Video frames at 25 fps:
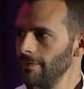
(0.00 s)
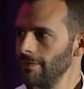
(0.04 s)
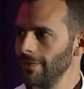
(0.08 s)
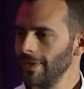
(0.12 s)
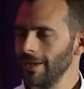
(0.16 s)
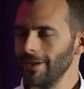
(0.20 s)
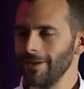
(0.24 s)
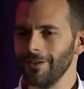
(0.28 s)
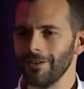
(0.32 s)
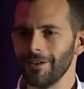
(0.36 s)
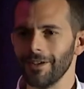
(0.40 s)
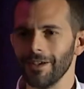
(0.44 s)

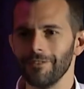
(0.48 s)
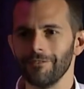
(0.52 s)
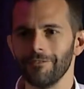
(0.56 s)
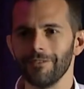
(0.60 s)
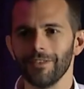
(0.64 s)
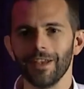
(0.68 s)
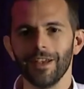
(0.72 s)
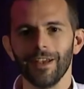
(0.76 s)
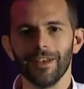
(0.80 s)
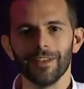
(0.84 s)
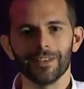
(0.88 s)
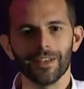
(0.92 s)
Okay,
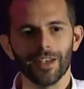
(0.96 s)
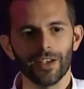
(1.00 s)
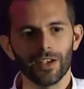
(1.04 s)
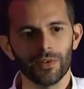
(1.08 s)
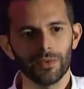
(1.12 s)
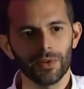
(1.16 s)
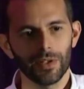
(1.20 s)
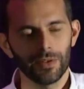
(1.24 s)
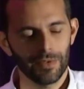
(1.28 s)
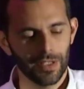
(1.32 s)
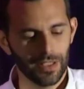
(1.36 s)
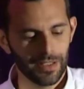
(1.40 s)
thank you
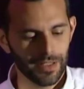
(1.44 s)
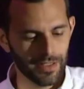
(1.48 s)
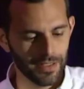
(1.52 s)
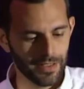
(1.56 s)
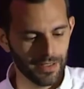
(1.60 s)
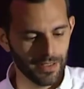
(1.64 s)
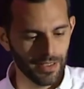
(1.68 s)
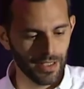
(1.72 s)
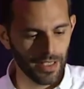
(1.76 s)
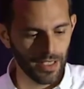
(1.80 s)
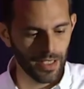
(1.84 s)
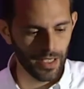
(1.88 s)
very
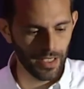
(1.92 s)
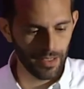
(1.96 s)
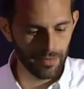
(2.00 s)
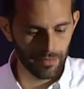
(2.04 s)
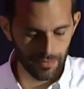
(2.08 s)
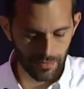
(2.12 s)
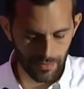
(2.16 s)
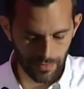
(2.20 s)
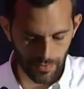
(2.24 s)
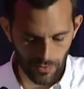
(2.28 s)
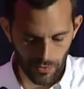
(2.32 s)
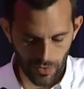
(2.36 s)
much.
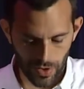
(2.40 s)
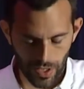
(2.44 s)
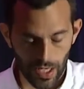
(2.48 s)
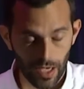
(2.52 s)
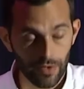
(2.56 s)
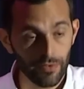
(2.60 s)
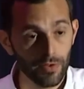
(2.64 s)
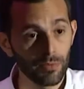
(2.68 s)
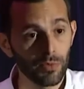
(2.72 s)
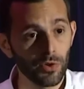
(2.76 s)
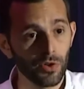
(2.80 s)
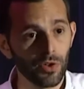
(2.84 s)
Um, we
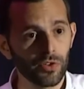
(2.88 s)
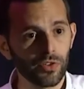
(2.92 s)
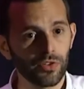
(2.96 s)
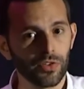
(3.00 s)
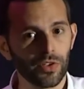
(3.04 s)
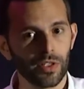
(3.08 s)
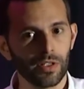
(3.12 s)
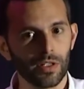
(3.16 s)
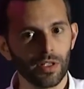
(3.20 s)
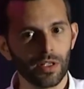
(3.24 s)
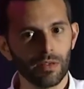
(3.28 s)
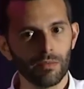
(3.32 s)
have a booth
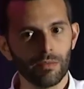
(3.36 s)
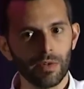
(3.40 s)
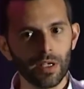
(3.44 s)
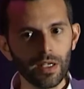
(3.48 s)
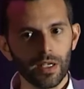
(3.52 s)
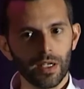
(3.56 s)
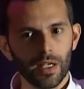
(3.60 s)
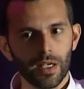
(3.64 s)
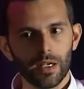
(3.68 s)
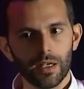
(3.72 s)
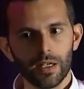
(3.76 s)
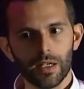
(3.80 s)
in the
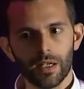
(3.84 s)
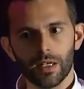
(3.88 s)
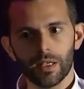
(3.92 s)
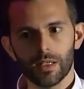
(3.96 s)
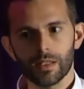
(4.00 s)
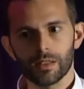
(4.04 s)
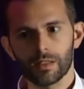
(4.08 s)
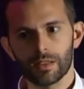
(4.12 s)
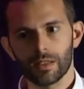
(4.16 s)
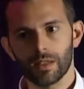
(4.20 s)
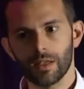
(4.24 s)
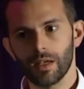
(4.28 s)
main area.
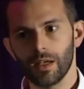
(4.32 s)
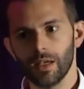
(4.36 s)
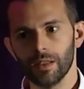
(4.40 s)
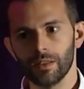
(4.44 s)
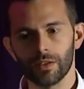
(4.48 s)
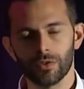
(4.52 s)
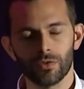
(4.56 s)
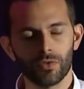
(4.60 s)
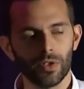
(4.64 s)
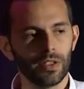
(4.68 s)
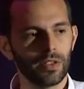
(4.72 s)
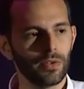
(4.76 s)
It's uh,
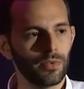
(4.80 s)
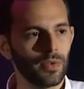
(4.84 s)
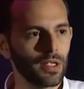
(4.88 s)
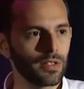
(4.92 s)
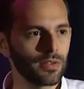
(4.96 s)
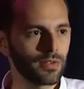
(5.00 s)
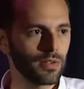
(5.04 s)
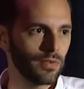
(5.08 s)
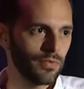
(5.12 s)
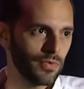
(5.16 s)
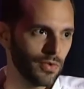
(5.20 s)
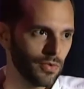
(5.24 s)
121,
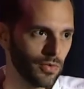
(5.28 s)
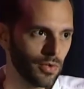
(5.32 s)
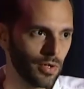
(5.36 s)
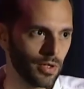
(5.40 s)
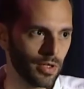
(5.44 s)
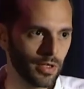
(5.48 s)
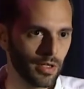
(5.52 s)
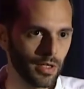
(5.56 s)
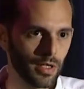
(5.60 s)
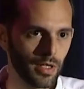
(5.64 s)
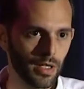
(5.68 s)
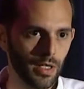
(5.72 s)
so if you
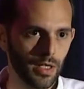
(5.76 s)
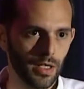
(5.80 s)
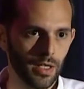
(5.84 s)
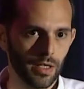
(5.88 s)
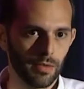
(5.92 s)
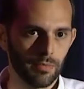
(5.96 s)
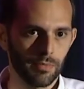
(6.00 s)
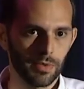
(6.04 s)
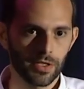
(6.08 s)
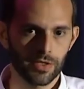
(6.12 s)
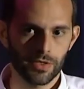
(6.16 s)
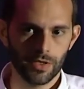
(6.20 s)
want,
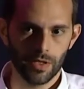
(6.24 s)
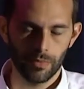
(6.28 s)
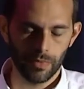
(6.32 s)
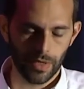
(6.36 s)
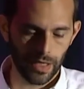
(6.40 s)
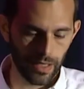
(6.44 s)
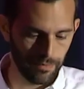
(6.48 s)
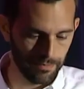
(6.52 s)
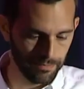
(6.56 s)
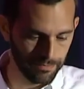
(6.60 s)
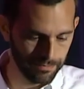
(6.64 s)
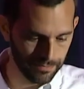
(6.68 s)
uh, please come
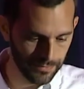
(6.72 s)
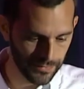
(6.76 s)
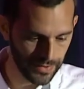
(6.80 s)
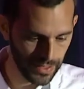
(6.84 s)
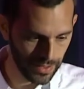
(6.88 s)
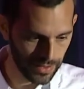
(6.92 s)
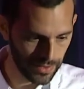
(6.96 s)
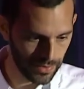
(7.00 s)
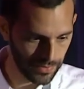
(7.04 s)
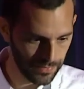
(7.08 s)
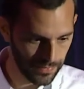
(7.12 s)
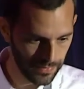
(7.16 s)
by.
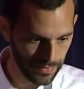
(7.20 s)
Thank you.